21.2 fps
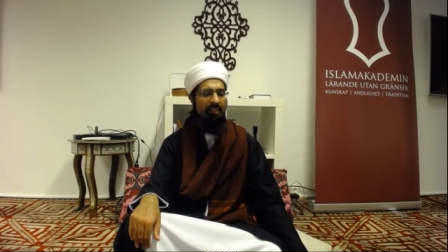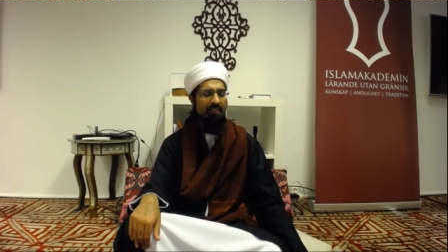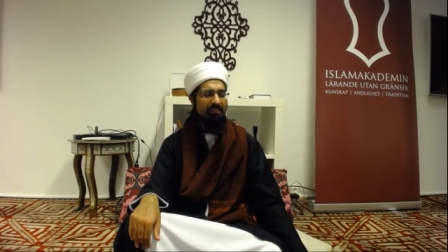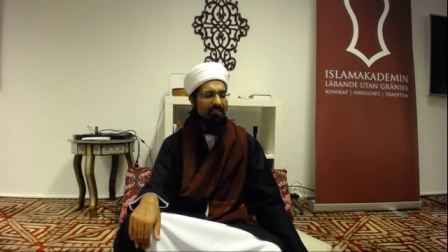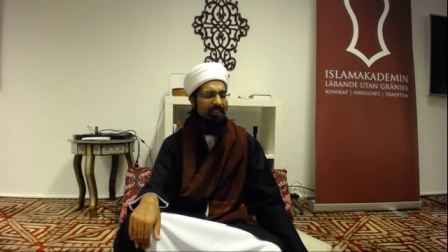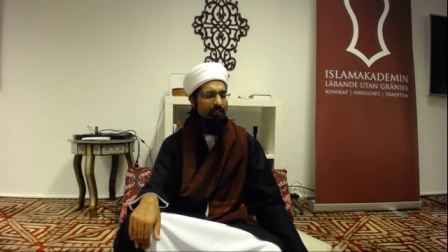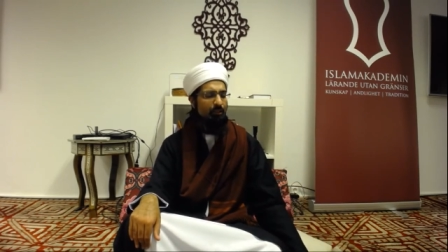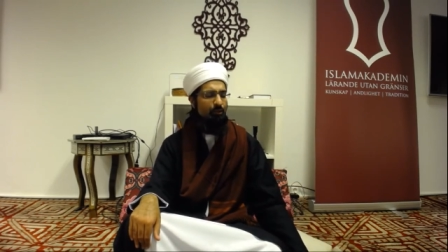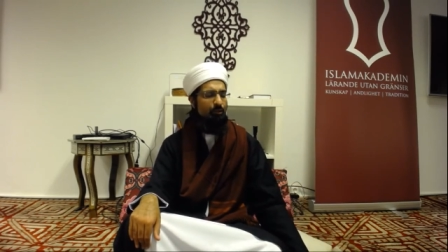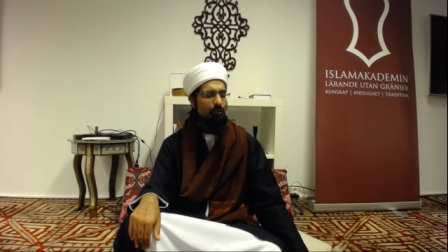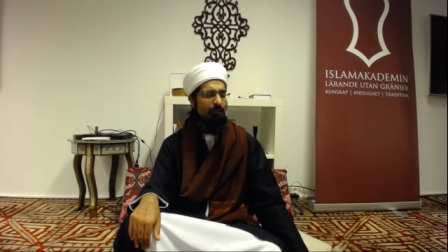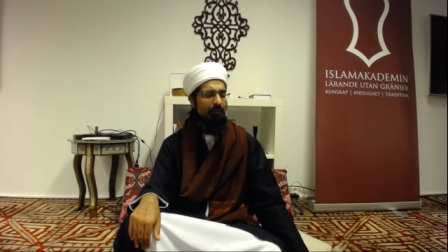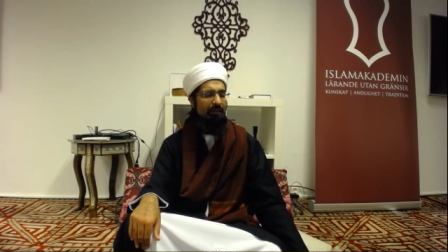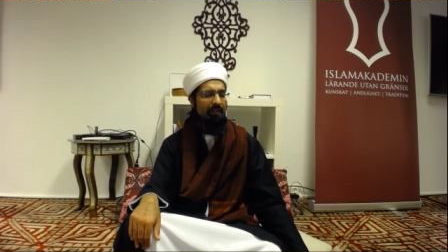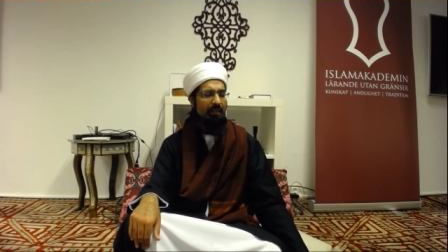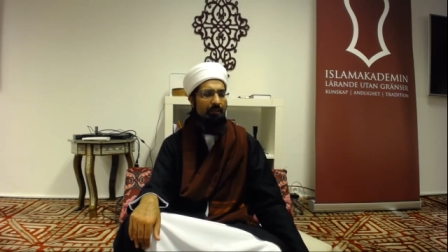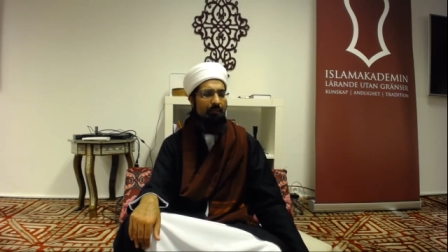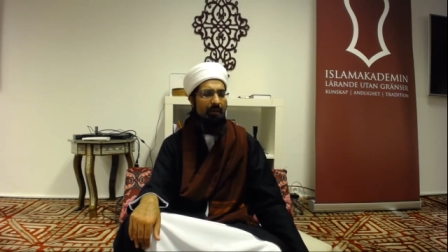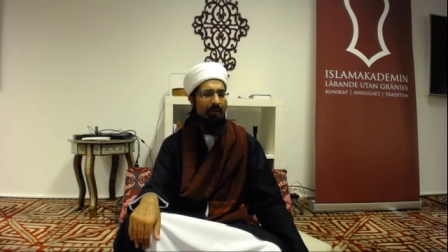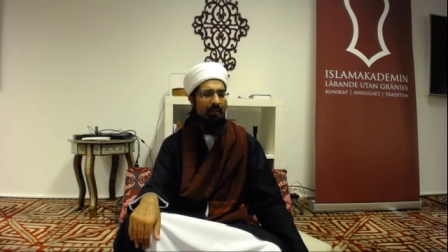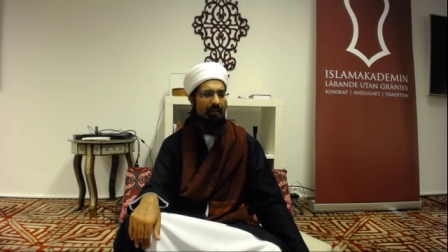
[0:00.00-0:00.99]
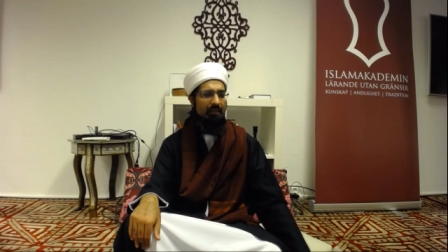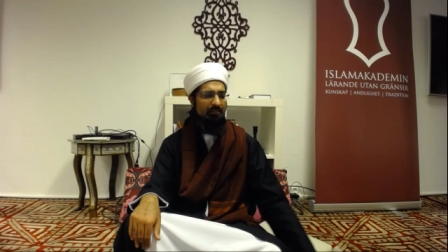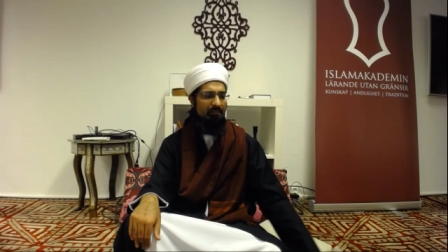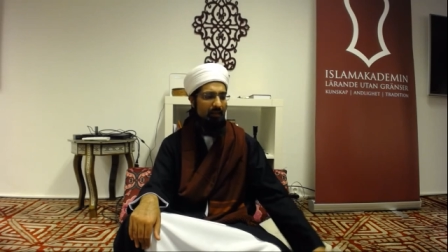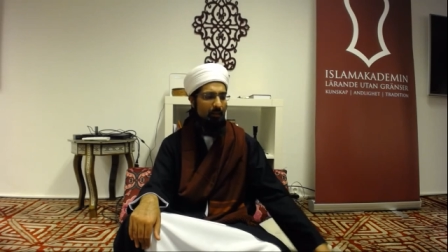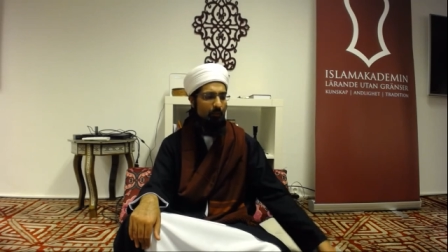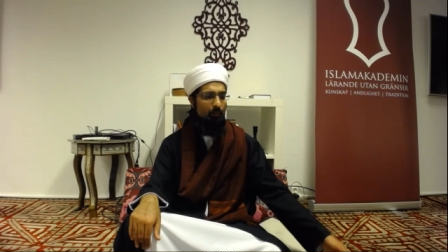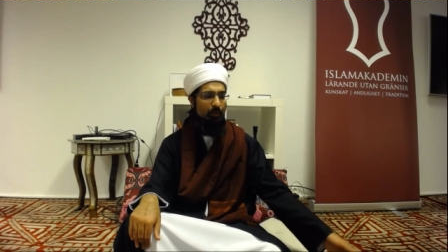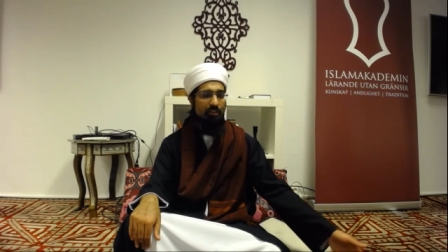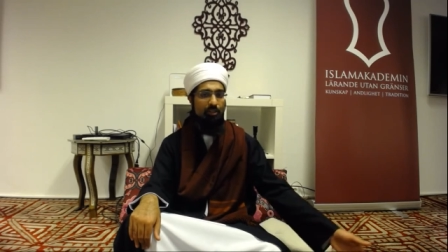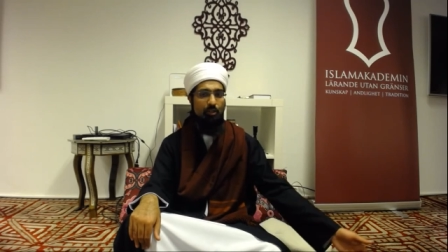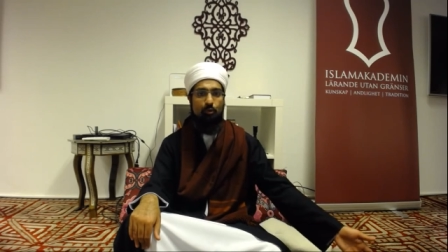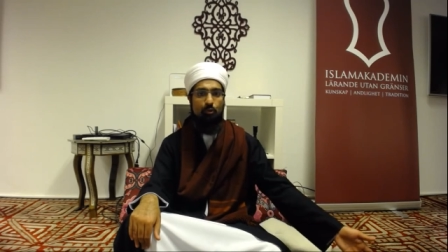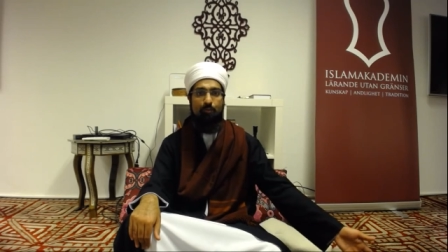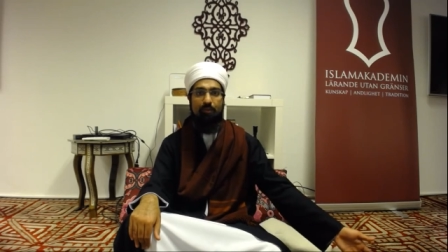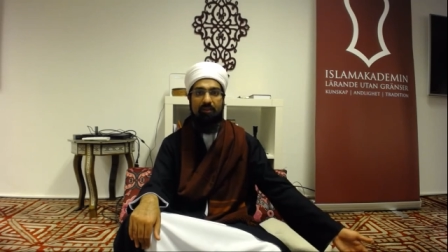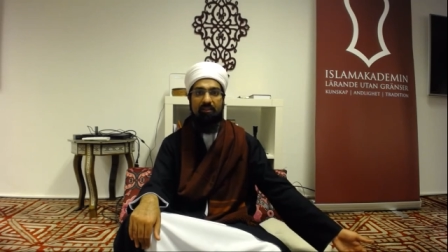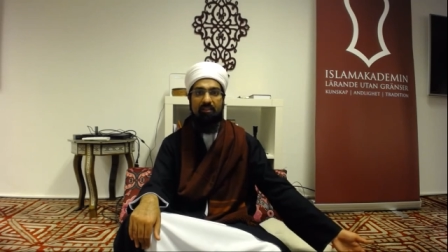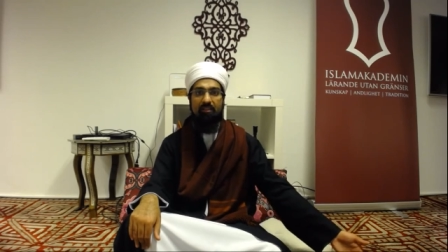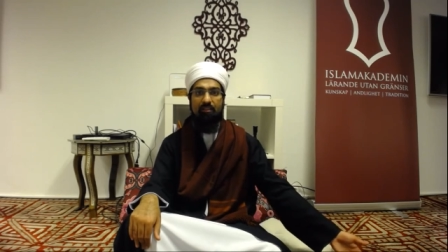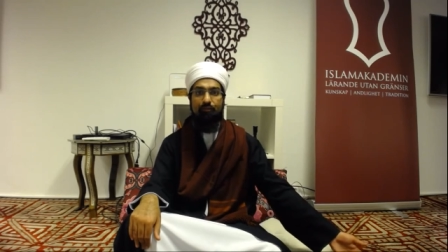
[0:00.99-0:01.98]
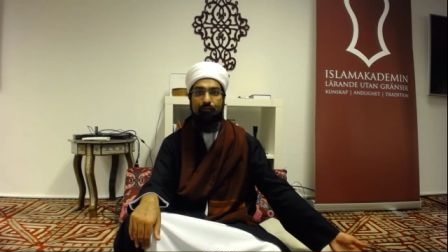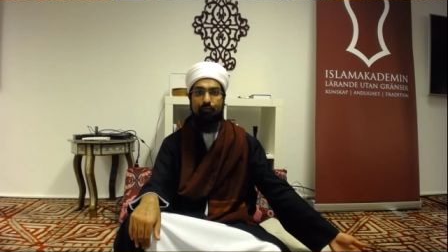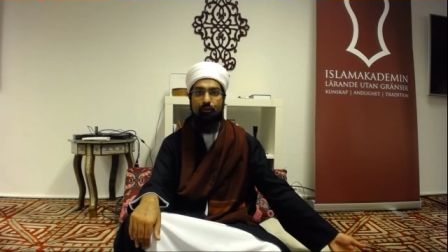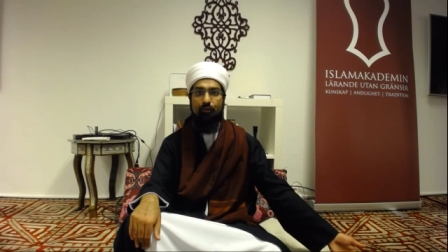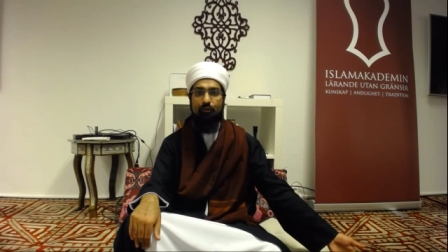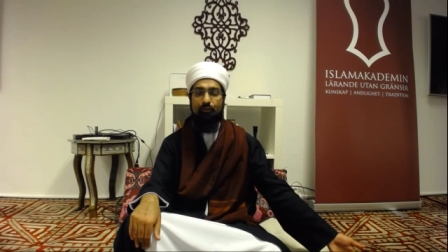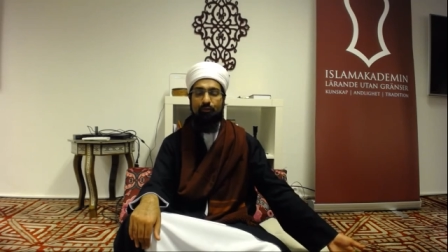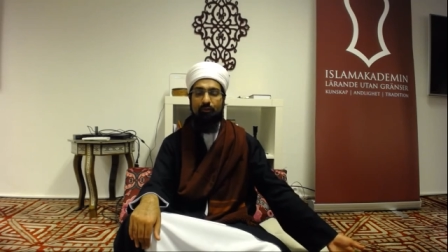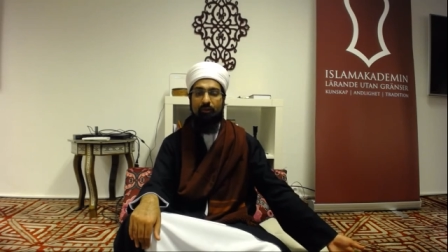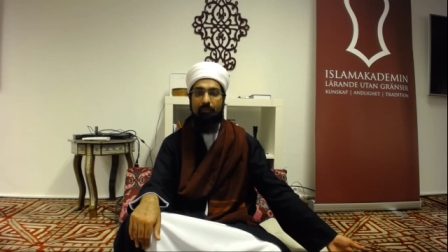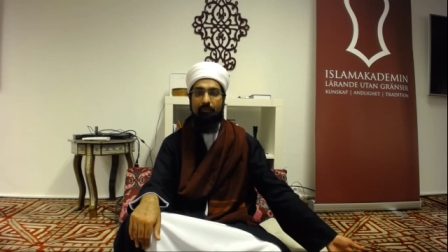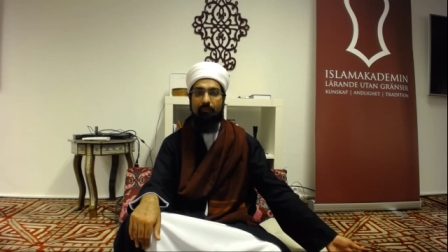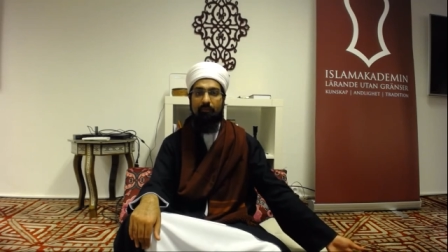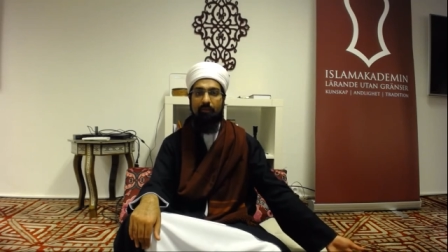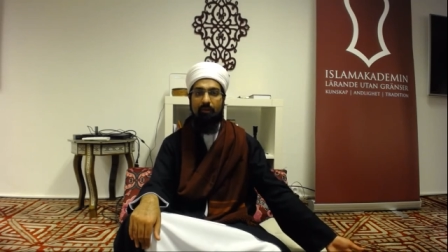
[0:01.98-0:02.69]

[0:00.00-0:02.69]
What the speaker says: said to Maryam alayhi salam, "Where did you bring these fruits from?"